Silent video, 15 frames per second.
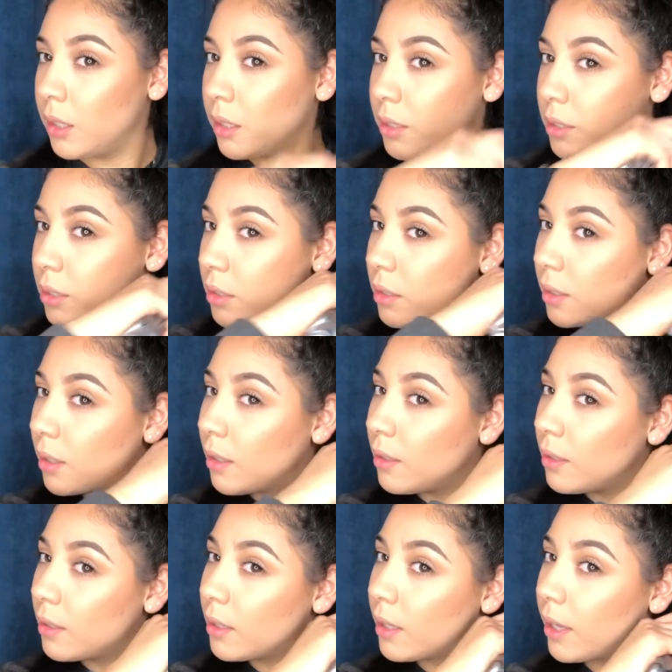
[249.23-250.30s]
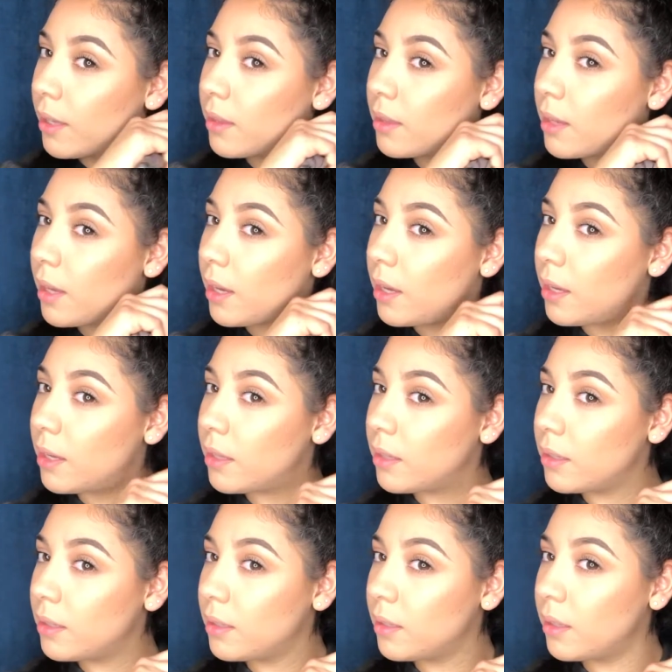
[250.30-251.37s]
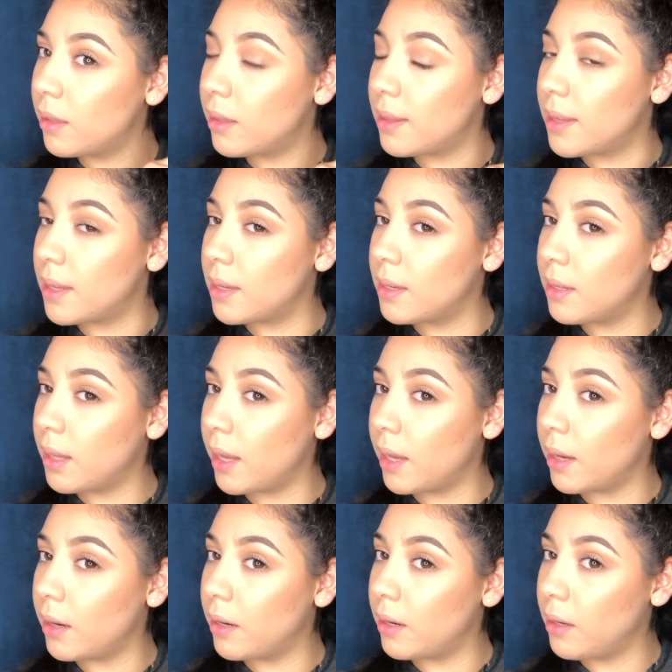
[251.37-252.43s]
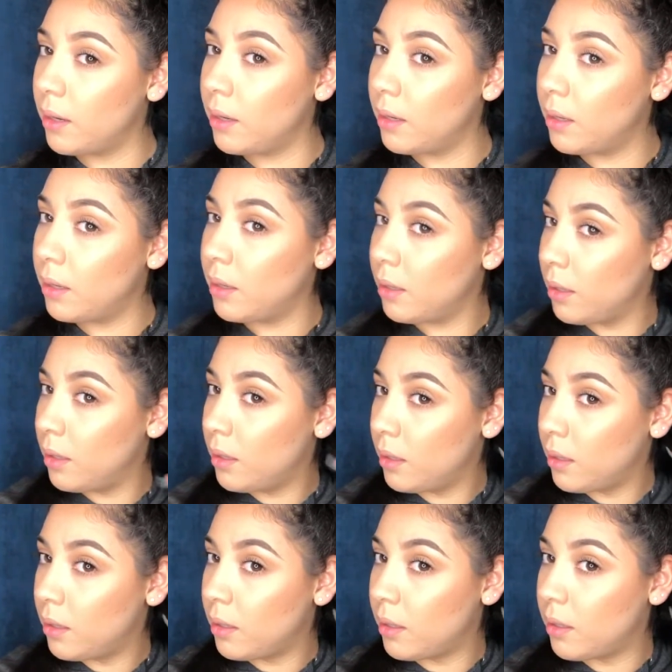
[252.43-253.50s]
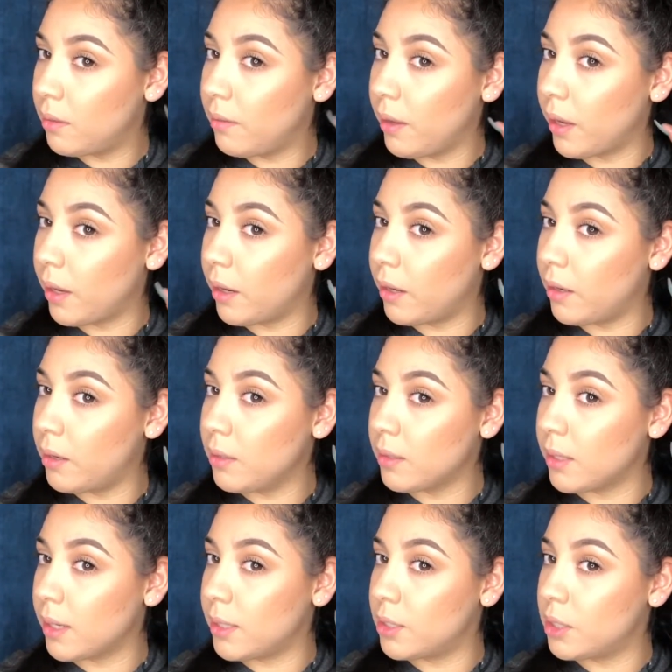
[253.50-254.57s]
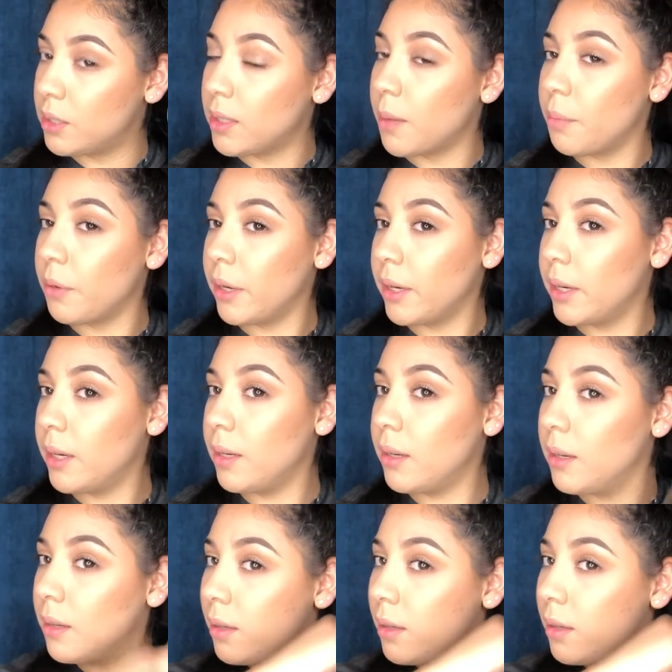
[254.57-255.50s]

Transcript: you're just gonna get that thin layer of hair that I just separated